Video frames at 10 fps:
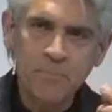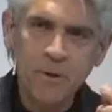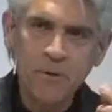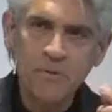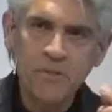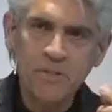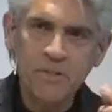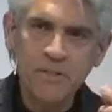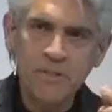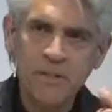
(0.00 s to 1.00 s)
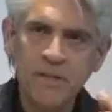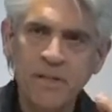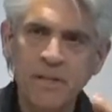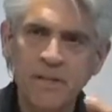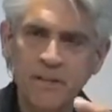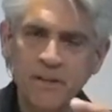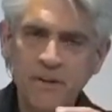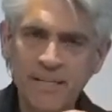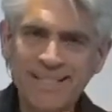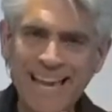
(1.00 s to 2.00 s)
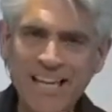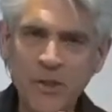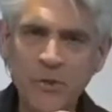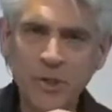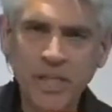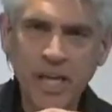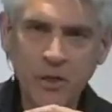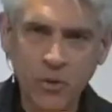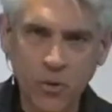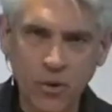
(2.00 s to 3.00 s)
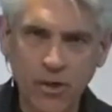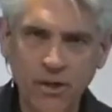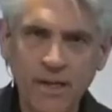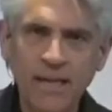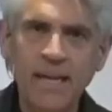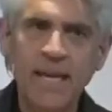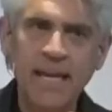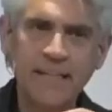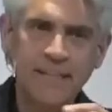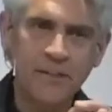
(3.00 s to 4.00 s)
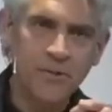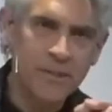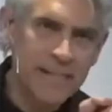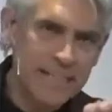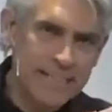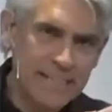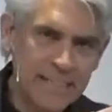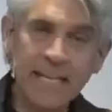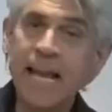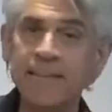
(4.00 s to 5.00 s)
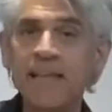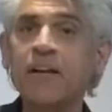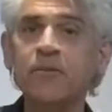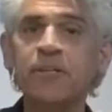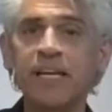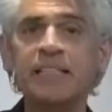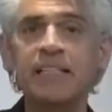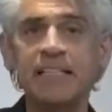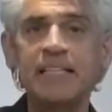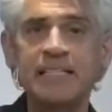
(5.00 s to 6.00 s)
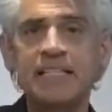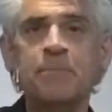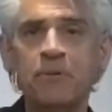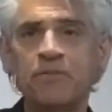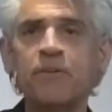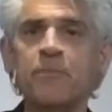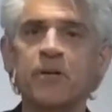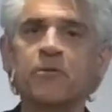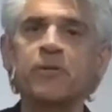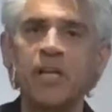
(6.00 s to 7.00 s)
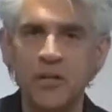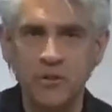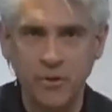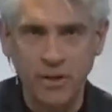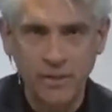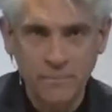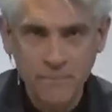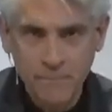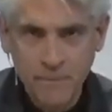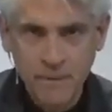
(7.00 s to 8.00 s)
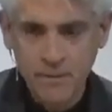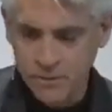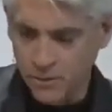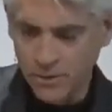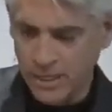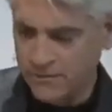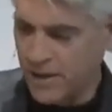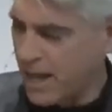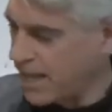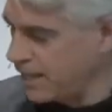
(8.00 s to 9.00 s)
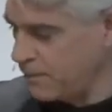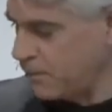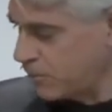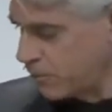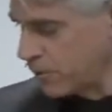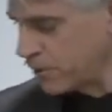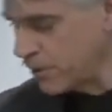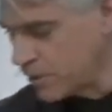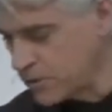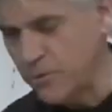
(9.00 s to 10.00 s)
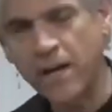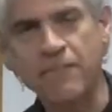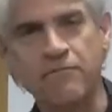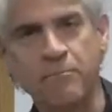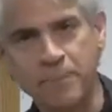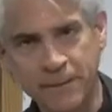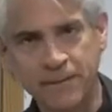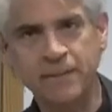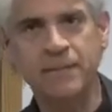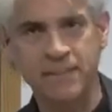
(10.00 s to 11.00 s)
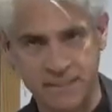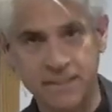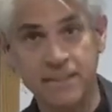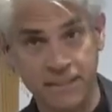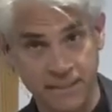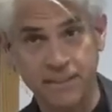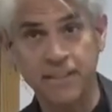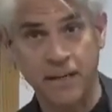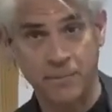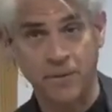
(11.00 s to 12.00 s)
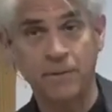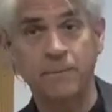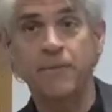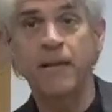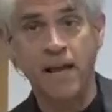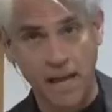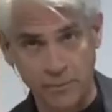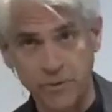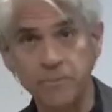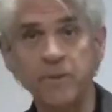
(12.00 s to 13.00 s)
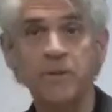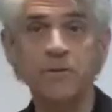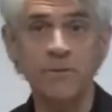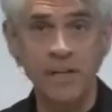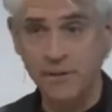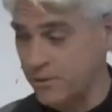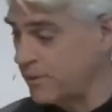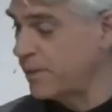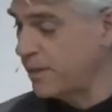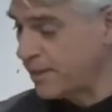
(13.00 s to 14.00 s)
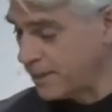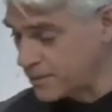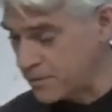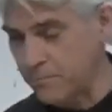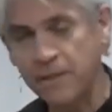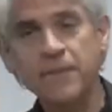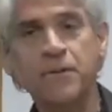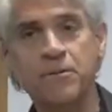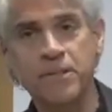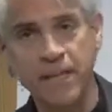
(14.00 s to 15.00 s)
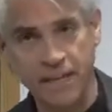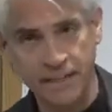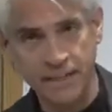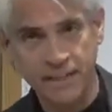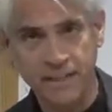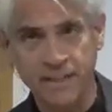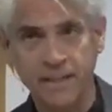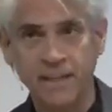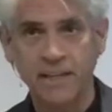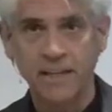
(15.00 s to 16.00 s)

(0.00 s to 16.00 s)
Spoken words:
supposes that there is a creator and a created, and that created is separate from the creator. So if I were to have built this table, I would be the creator, this would be the created,